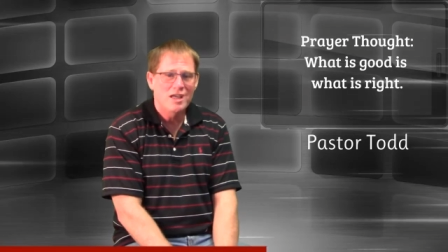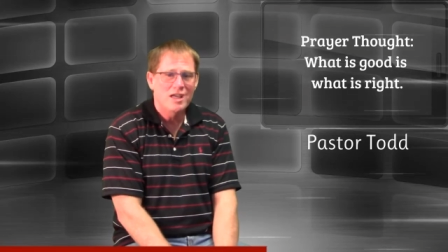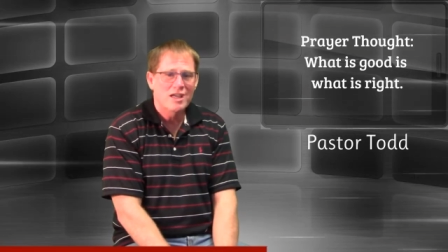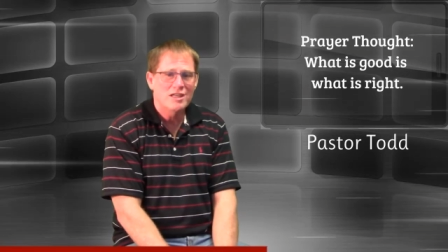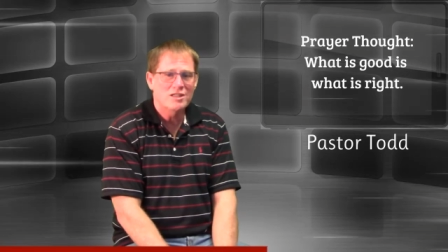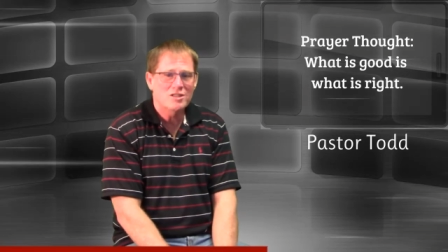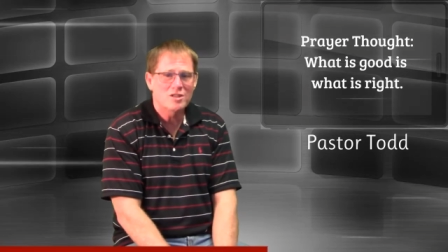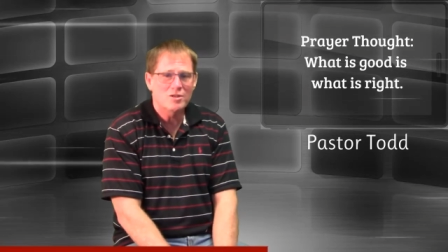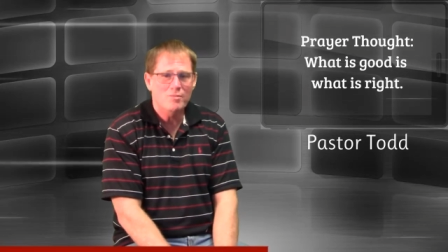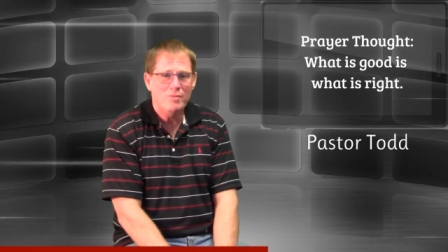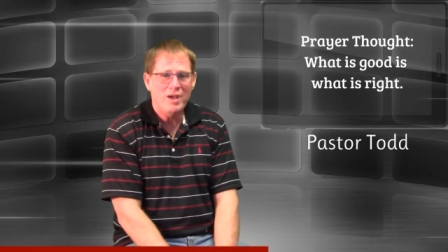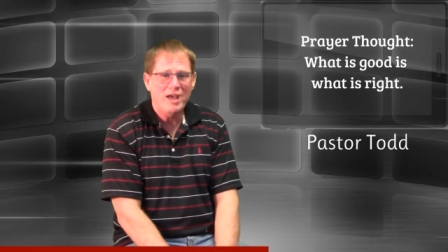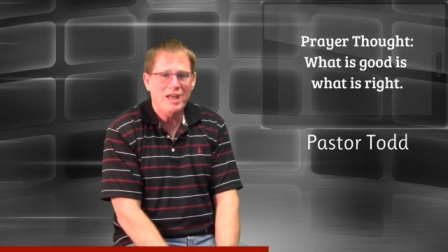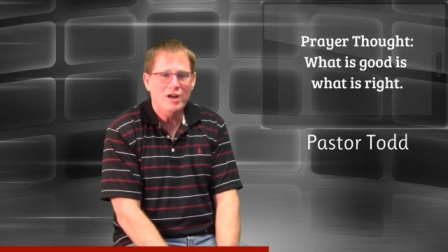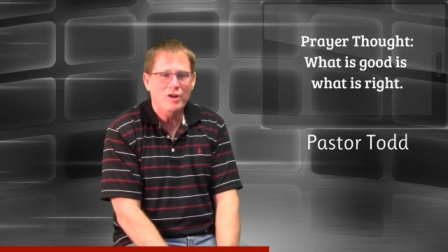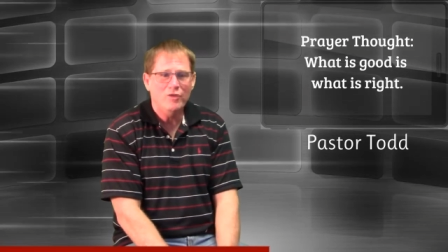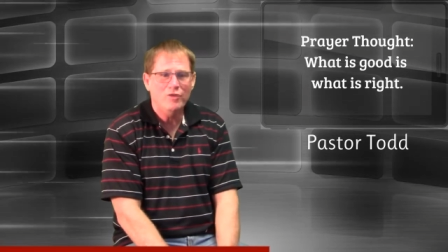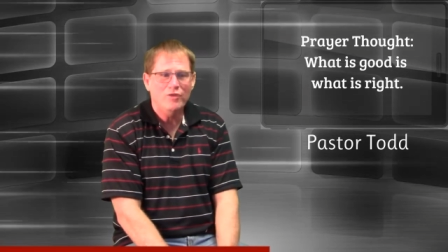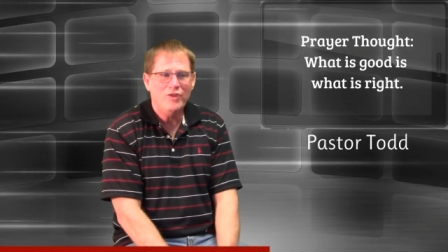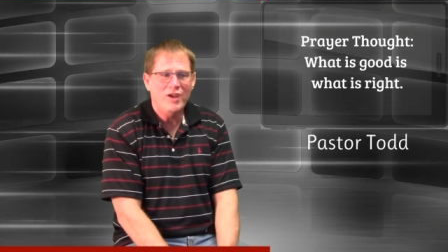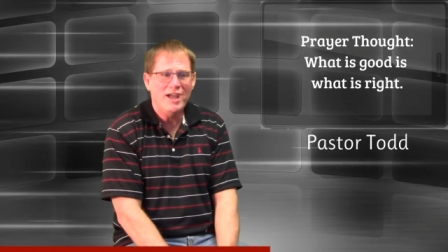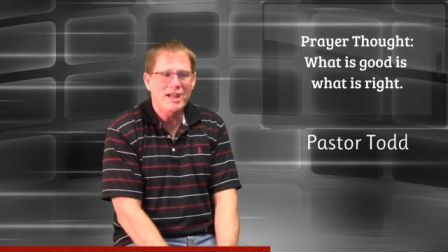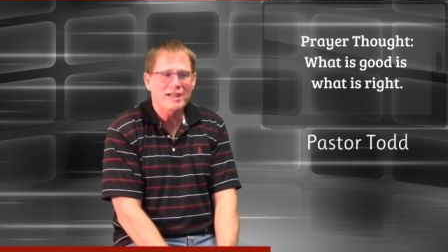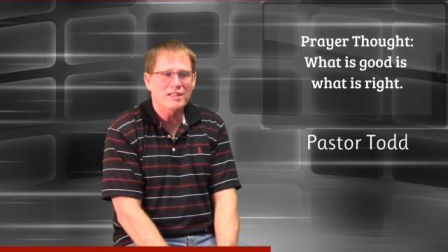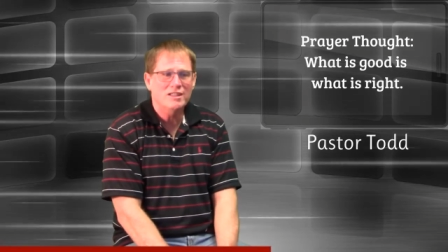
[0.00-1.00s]
As a matter of
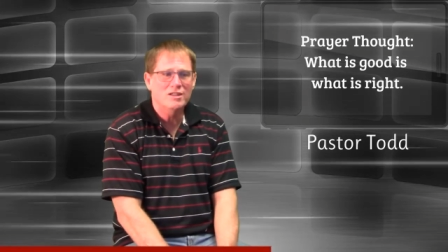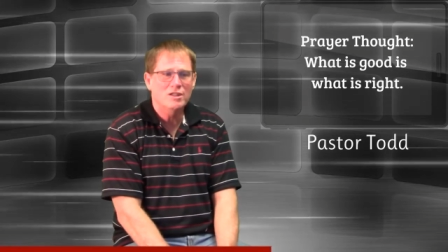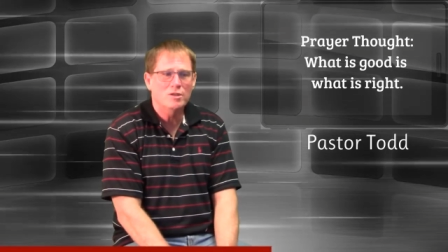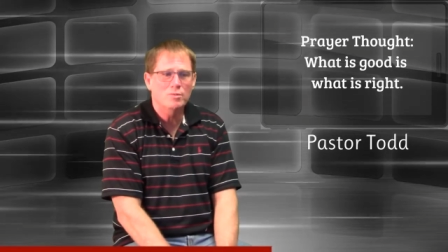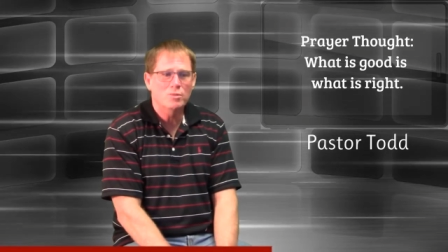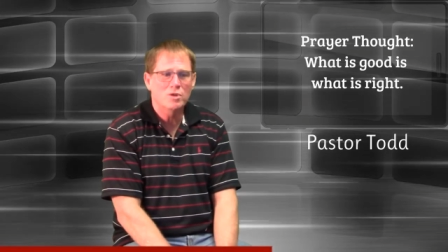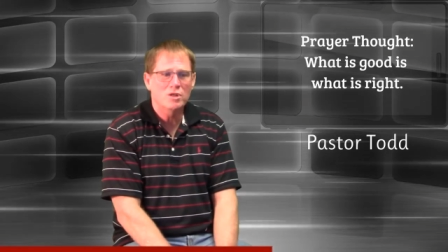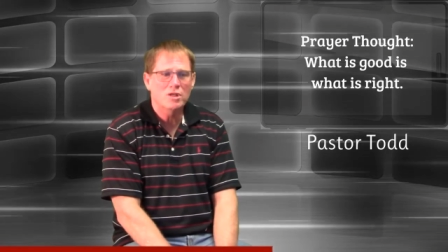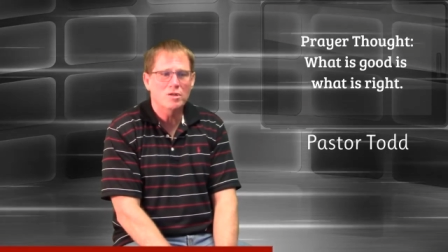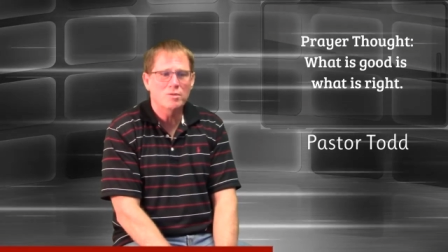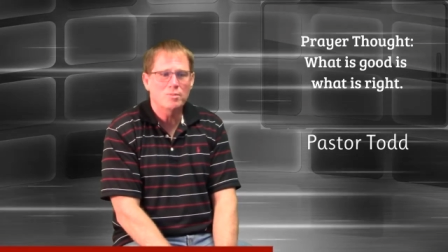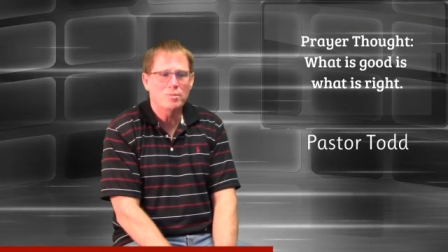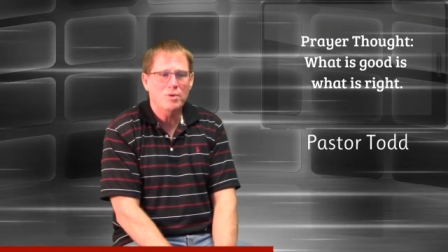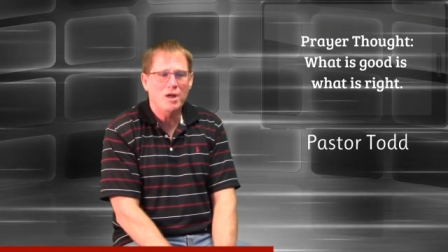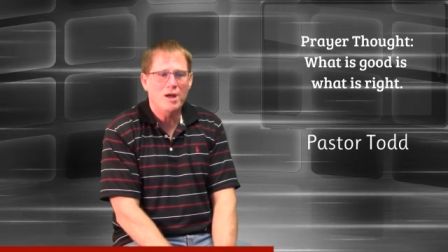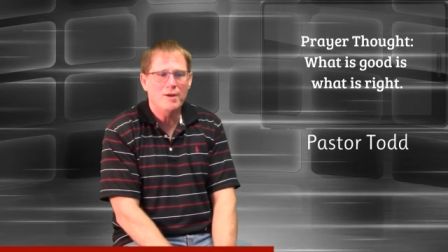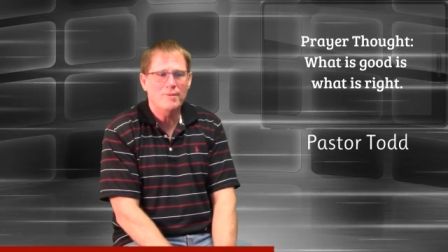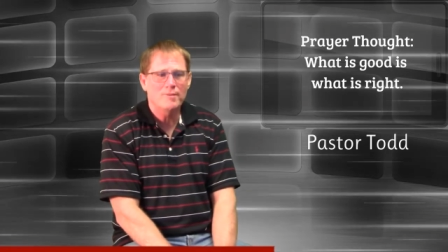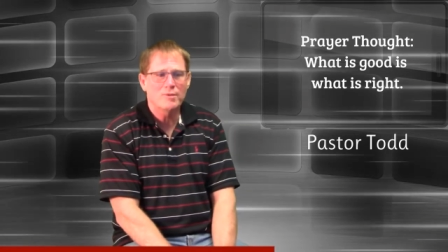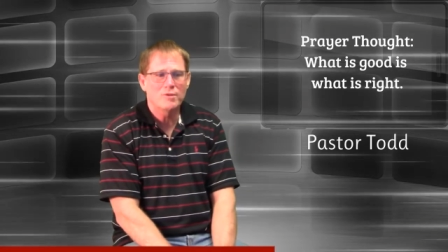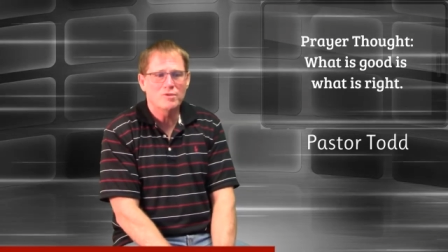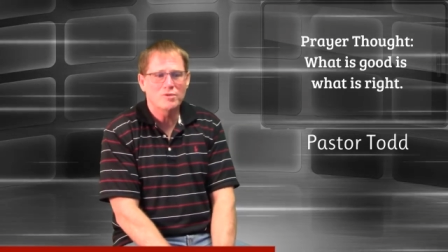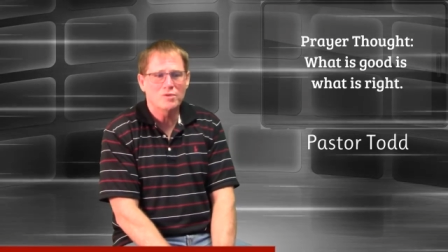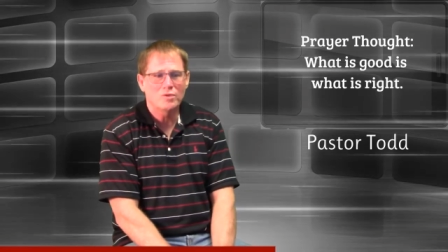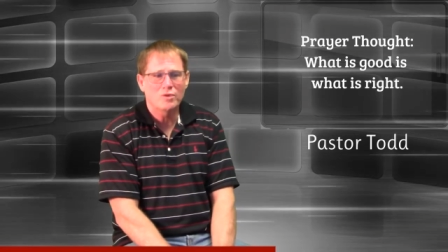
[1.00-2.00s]
fact, in the book of
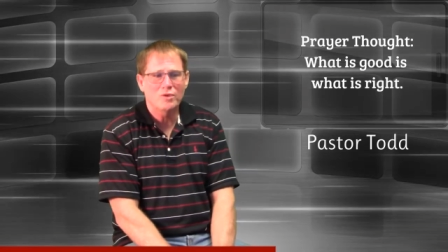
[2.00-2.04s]
Proverbs,